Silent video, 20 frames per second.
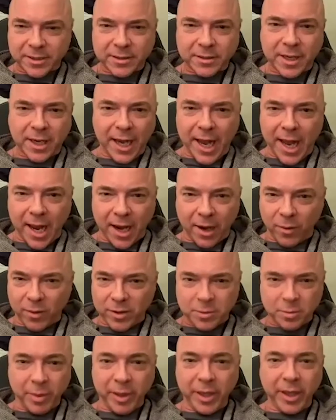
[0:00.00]
clan was
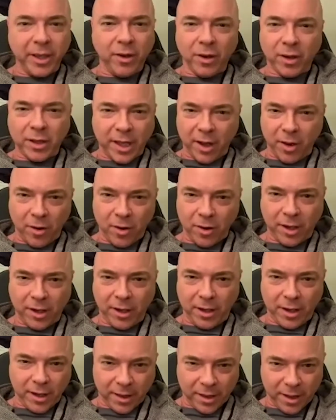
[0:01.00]
big on their
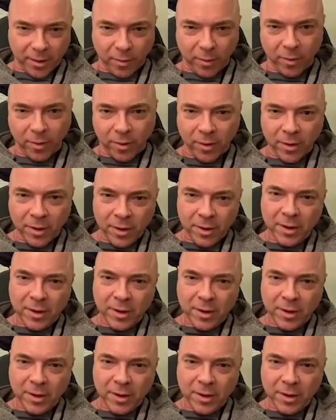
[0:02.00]
hockey, and they were